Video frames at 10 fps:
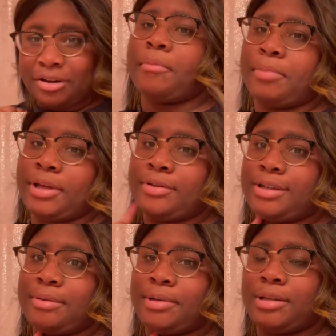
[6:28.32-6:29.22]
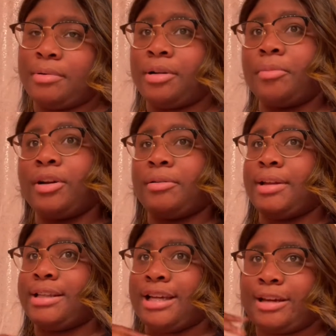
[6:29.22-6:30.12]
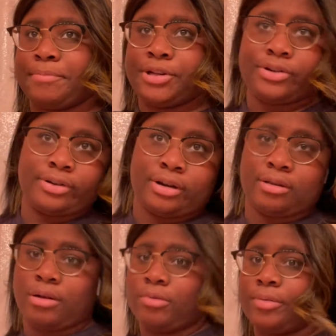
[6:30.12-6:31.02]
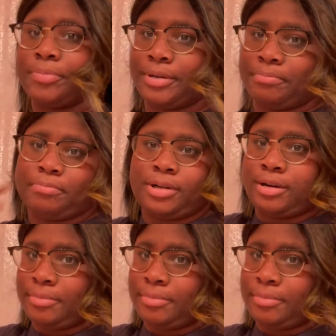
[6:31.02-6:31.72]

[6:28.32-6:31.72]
But you'll see me tomorrow in the morning when I take a picture and glow up and put on